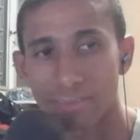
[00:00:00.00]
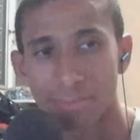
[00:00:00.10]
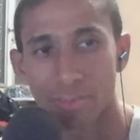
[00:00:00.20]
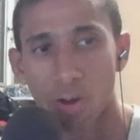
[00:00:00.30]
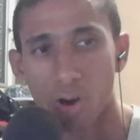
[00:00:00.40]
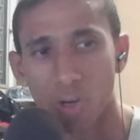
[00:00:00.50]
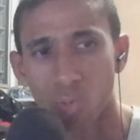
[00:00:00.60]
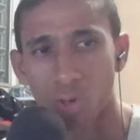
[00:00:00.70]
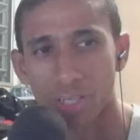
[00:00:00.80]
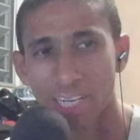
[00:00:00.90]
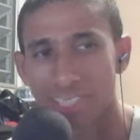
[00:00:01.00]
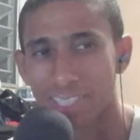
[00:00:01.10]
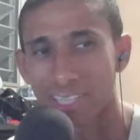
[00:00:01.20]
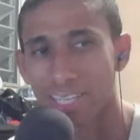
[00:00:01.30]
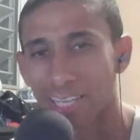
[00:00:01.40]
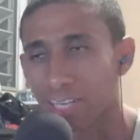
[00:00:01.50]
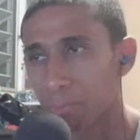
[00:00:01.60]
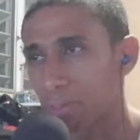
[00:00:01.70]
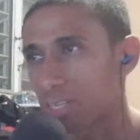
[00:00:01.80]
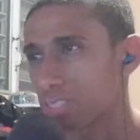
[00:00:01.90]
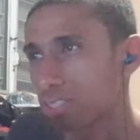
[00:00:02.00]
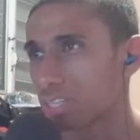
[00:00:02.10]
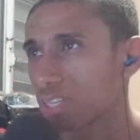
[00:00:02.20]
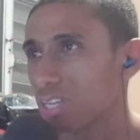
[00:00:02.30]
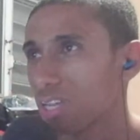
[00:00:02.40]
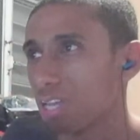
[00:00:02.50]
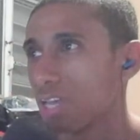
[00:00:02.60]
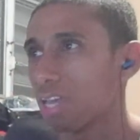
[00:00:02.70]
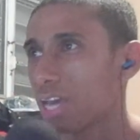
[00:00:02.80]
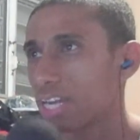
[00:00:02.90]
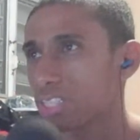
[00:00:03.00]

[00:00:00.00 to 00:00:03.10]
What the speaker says: the hardware that it's in a PC, and